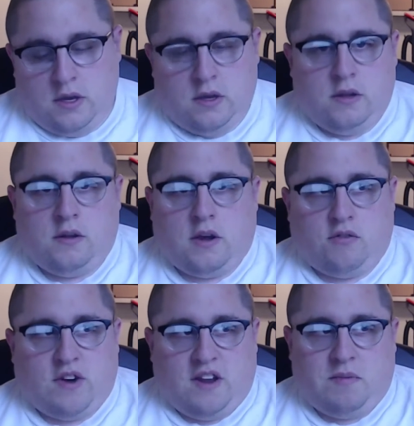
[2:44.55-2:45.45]
I'll try
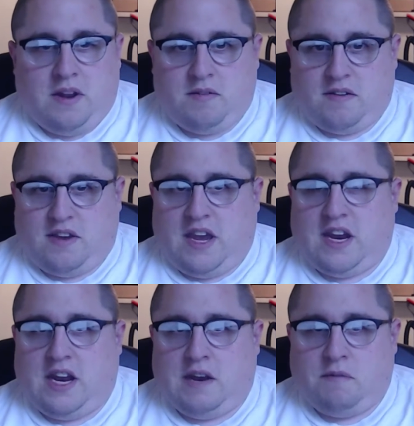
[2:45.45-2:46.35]
to explain this as I can. I
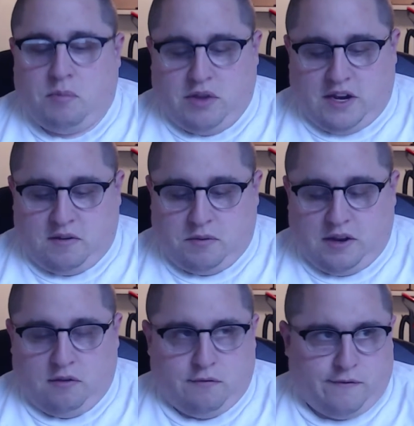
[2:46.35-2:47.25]
never played this
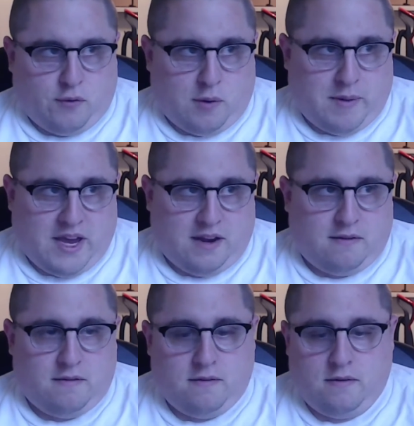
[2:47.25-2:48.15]
particular format.
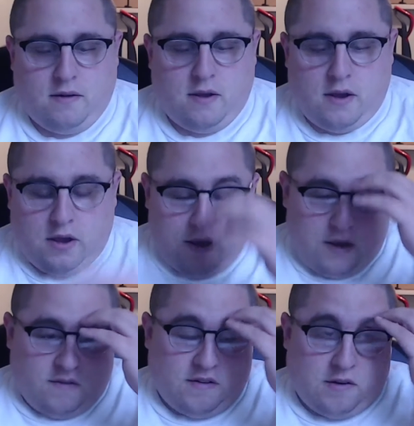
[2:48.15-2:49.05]

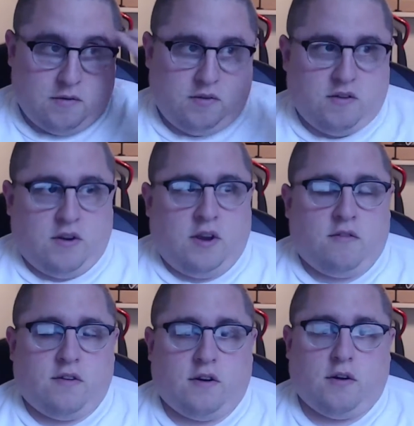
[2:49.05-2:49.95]
So during your
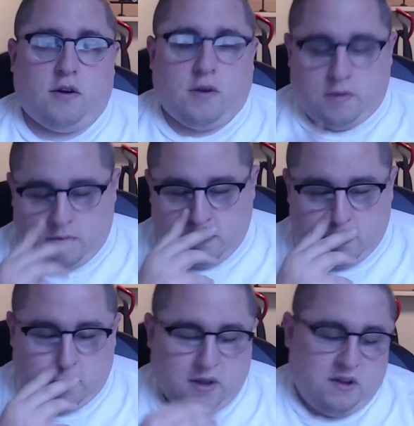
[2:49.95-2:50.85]
turn,
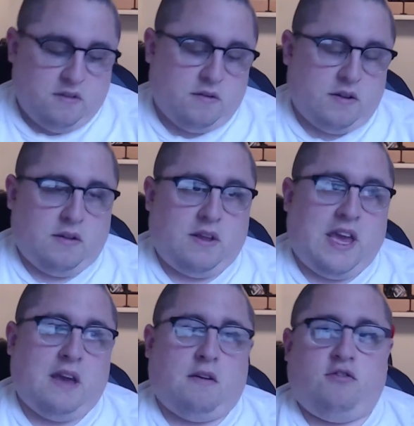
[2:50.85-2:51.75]
well, the game,
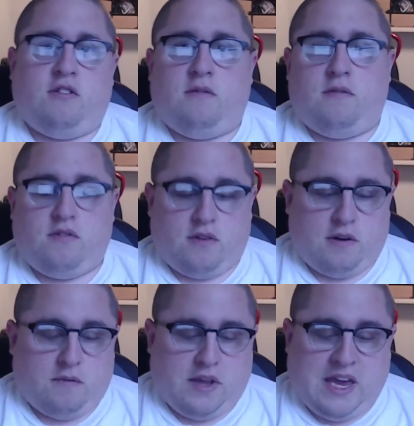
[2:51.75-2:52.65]
I should start over.
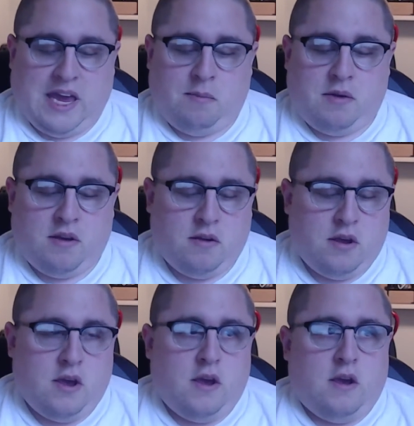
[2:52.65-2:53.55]
The game
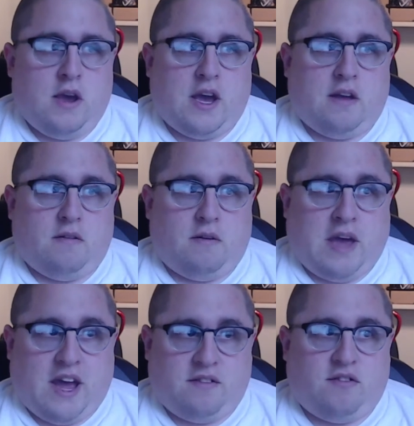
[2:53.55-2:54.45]

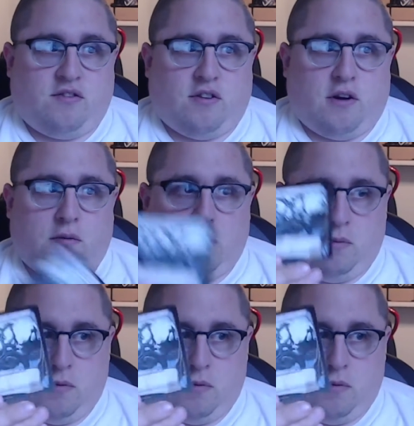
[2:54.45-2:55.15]
has to start with one of